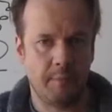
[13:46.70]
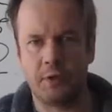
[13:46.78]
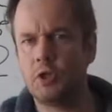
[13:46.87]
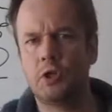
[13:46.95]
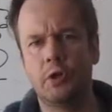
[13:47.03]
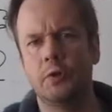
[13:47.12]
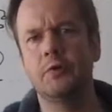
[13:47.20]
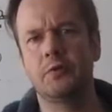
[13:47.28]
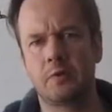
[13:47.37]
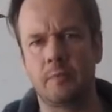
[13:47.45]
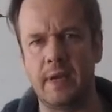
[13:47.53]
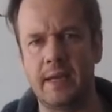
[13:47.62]
But you couldn't
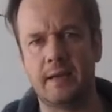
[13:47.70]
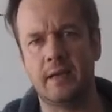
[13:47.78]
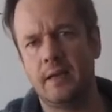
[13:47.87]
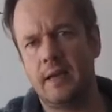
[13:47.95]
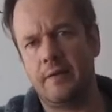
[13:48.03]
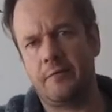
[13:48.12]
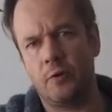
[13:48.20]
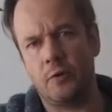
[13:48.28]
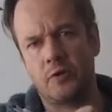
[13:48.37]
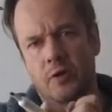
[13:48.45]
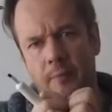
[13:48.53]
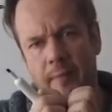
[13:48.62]
speak if
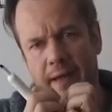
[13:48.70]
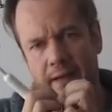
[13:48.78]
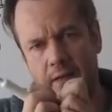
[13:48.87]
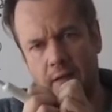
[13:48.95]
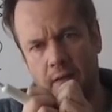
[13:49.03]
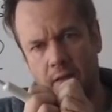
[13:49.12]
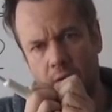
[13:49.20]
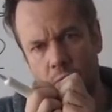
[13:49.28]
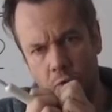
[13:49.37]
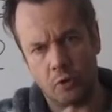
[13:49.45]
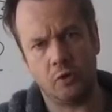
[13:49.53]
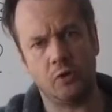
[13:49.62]
those grammatical
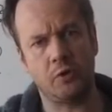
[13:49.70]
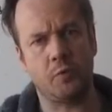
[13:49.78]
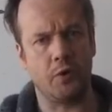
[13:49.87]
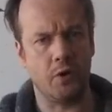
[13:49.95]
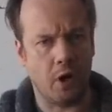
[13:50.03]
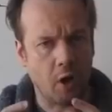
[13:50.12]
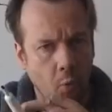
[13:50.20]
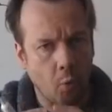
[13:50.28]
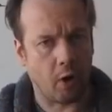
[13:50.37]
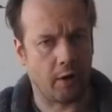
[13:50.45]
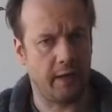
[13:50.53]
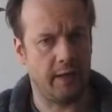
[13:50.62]
rules were not
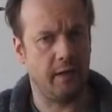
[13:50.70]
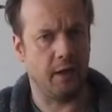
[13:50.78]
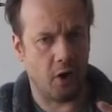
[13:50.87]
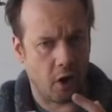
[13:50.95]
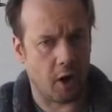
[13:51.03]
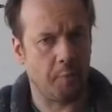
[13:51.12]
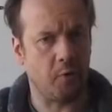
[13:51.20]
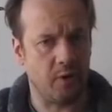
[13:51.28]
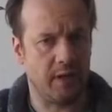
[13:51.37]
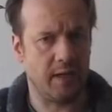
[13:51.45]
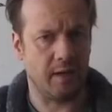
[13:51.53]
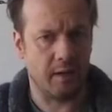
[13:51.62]
working and
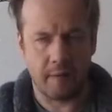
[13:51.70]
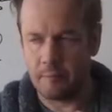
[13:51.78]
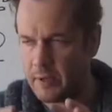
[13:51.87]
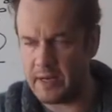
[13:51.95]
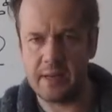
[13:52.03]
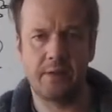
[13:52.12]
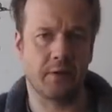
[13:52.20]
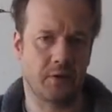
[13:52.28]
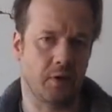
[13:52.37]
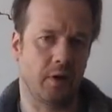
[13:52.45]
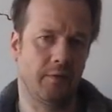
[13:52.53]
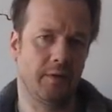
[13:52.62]
operating beneath the
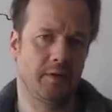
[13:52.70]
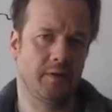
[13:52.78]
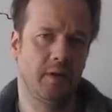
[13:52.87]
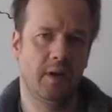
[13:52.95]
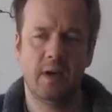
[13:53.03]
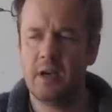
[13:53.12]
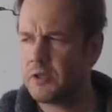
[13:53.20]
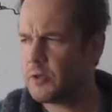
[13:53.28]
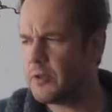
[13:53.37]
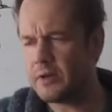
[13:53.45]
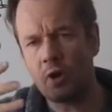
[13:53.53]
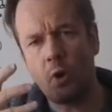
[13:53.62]
surface.
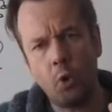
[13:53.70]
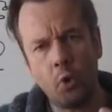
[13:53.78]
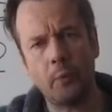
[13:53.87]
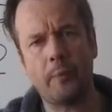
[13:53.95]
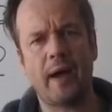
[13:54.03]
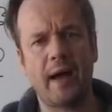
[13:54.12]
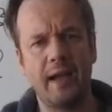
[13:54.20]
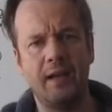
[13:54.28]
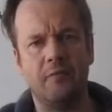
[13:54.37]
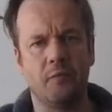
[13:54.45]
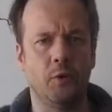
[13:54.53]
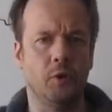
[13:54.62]
So there's a whole
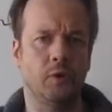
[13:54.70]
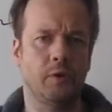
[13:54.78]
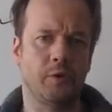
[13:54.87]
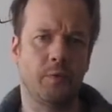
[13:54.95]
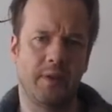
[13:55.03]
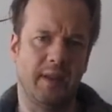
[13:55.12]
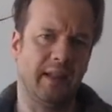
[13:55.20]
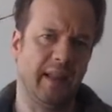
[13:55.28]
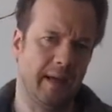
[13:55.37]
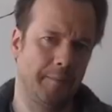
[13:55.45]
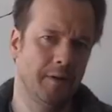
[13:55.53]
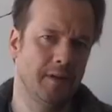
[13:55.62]
pile of rules within
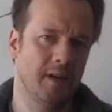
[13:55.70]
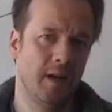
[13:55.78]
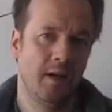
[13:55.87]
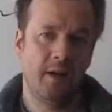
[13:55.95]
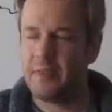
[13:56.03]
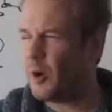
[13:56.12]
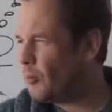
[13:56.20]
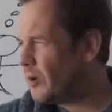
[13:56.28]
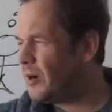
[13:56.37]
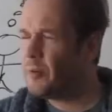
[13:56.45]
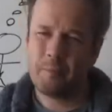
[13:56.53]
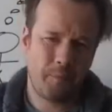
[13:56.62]
language that
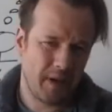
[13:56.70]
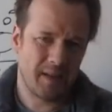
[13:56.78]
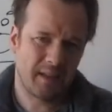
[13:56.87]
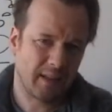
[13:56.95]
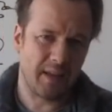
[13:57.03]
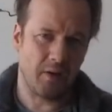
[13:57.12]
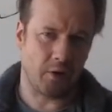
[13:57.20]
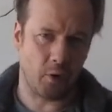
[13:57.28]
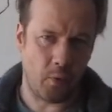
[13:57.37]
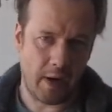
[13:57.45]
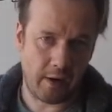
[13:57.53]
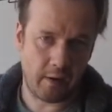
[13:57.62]
we're basically not
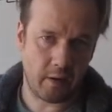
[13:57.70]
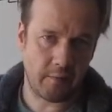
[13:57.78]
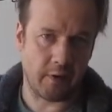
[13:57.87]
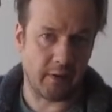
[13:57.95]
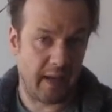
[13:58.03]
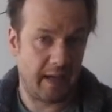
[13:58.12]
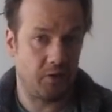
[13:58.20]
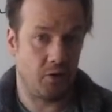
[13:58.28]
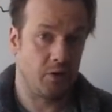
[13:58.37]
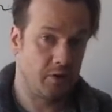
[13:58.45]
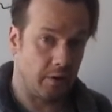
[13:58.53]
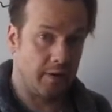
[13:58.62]
aware of unless
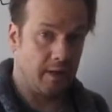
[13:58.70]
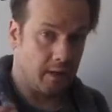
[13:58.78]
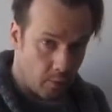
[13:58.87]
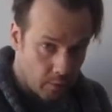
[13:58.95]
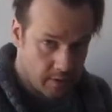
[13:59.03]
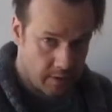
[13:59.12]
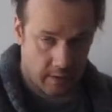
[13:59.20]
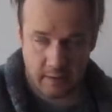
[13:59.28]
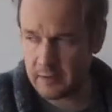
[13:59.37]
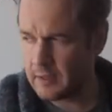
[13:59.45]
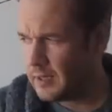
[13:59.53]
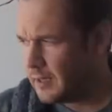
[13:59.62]
you study
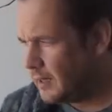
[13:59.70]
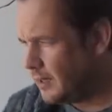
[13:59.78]
linguistics,